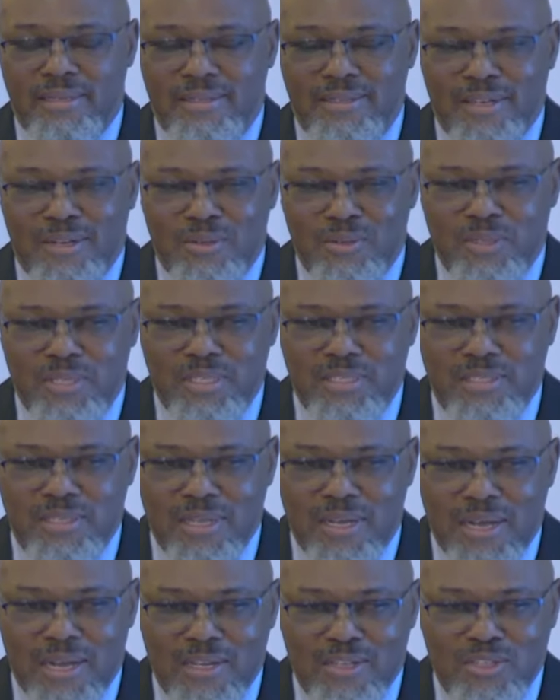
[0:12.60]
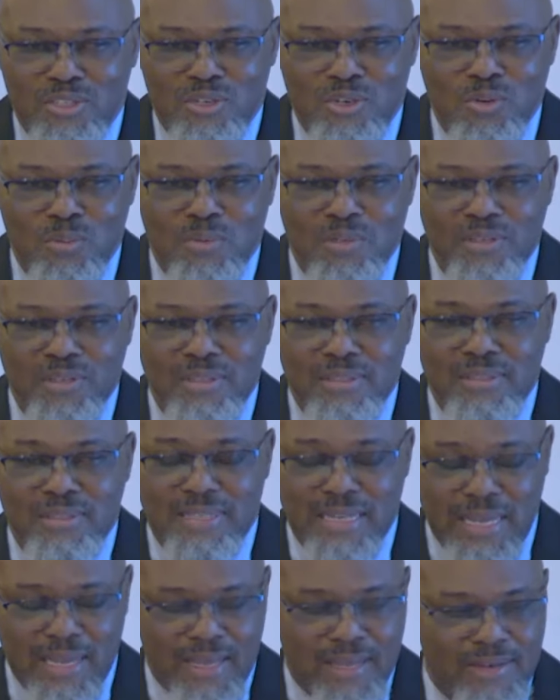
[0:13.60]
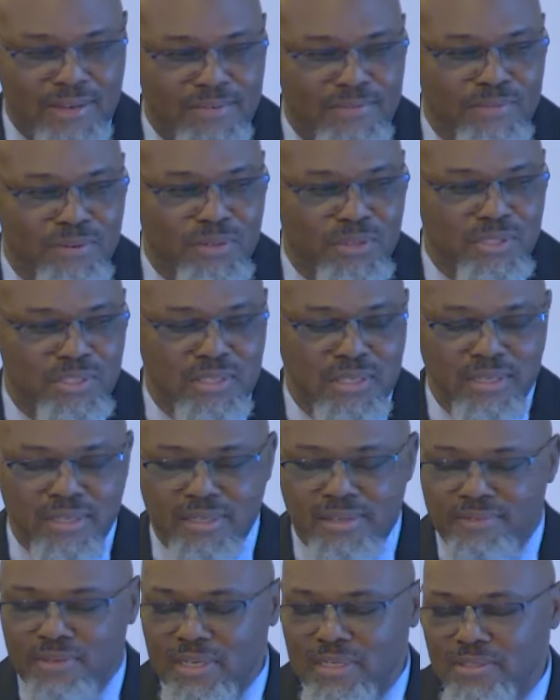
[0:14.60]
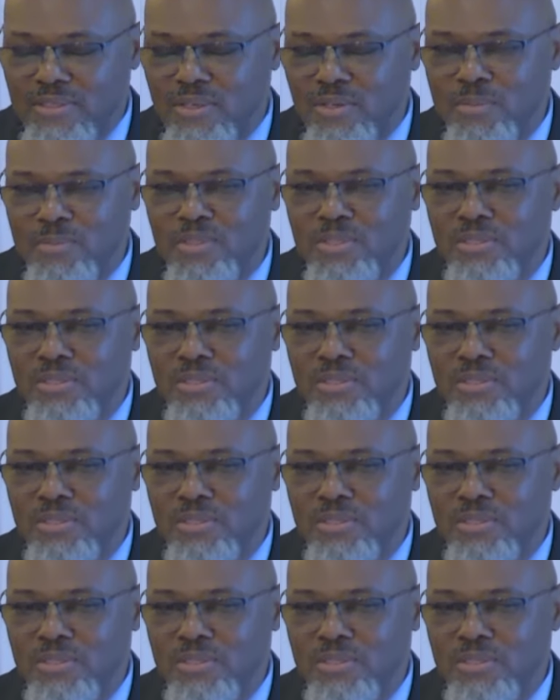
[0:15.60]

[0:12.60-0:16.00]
on this October day, the first Sunday of October.